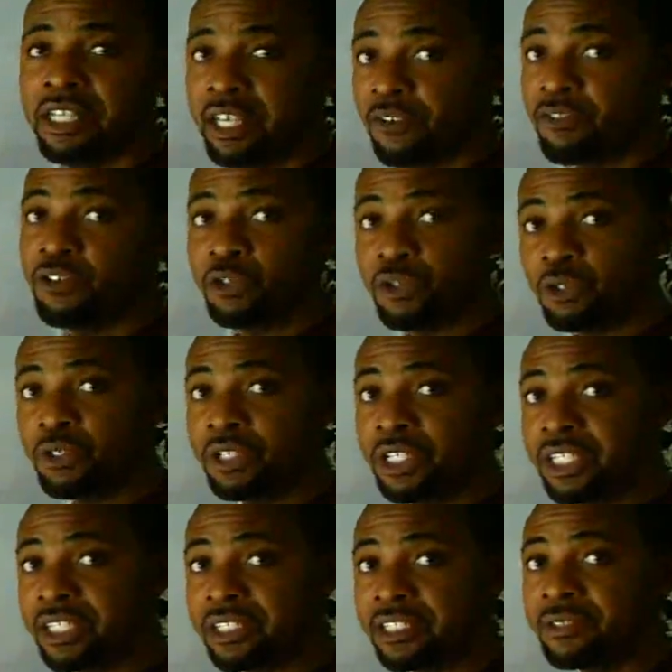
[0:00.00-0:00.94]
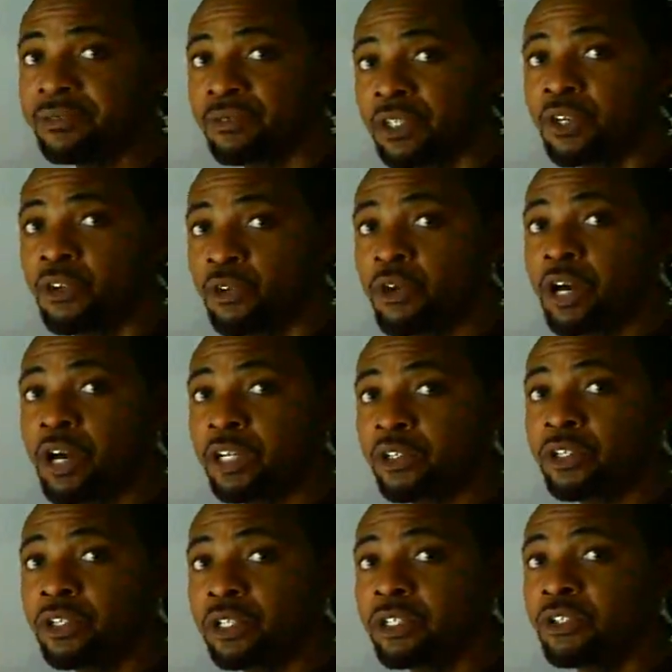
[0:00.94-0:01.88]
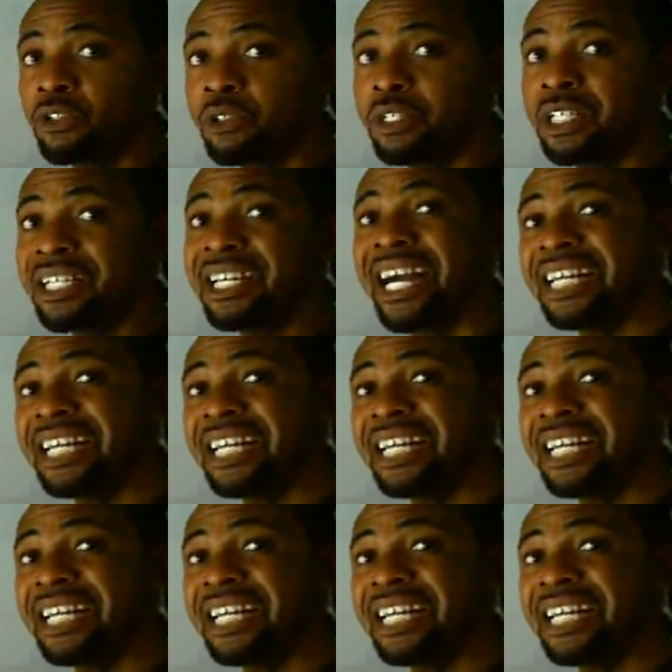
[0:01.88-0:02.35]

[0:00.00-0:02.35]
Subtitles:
If you do this, you are doing